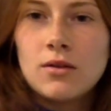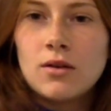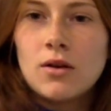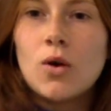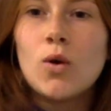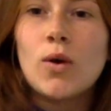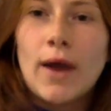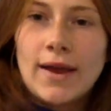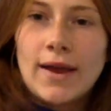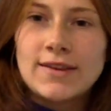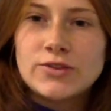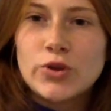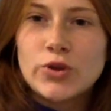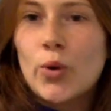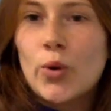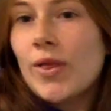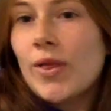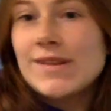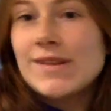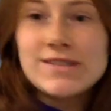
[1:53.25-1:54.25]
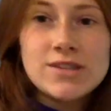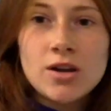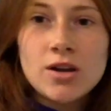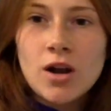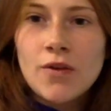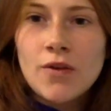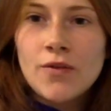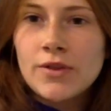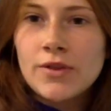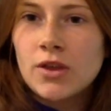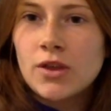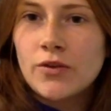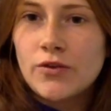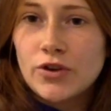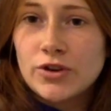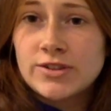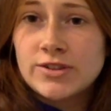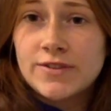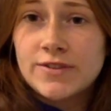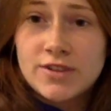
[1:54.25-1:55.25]
Okay, so let's start off with the
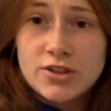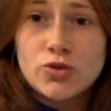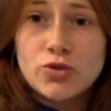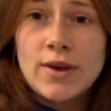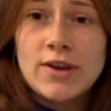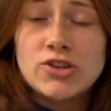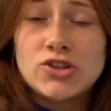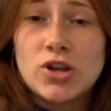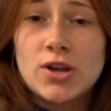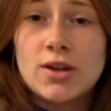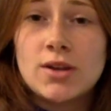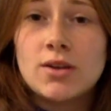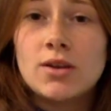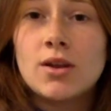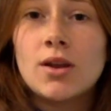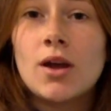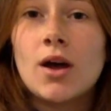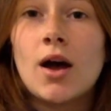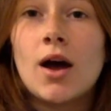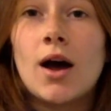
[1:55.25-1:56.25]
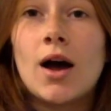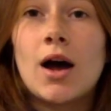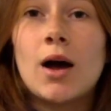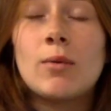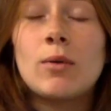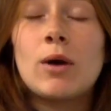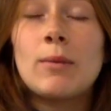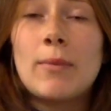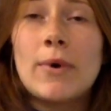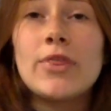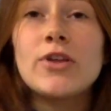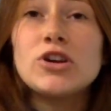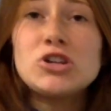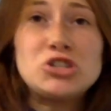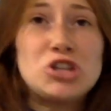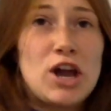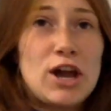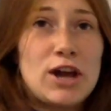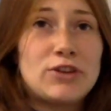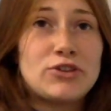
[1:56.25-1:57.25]
aversive situation. A mother and
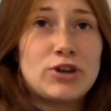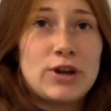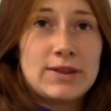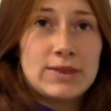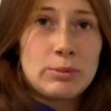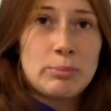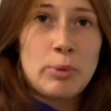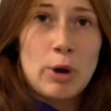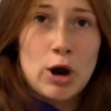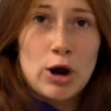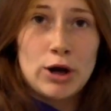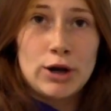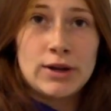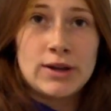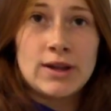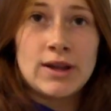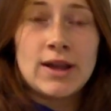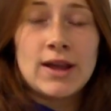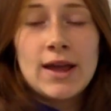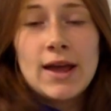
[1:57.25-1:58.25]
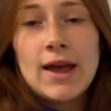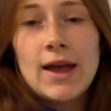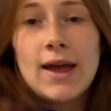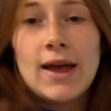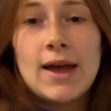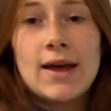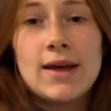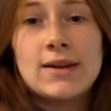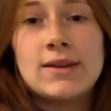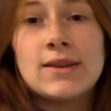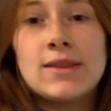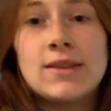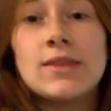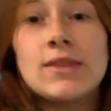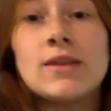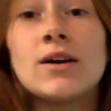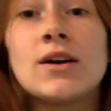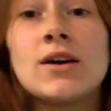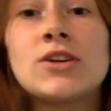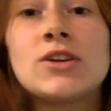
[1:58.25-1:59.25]
child are at the park, and
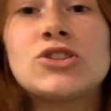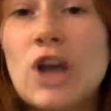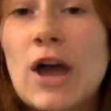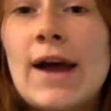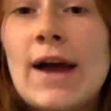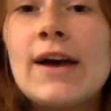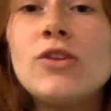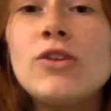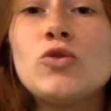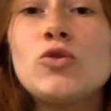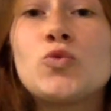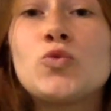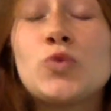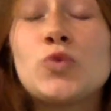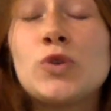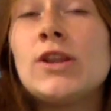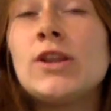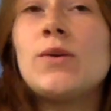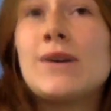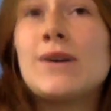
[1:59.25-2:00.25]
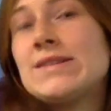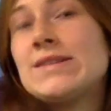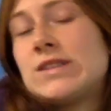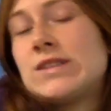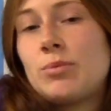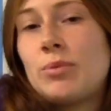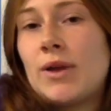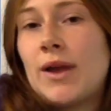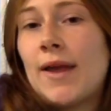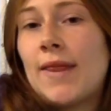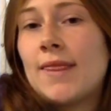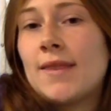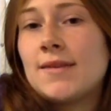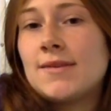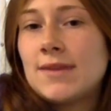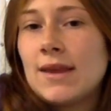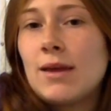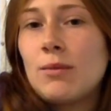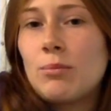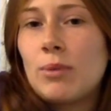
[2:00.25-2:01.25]
the child really wants to play in the
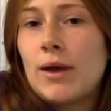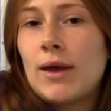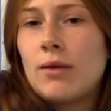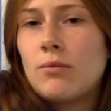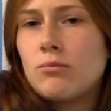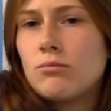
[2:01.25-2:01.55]
sand pit.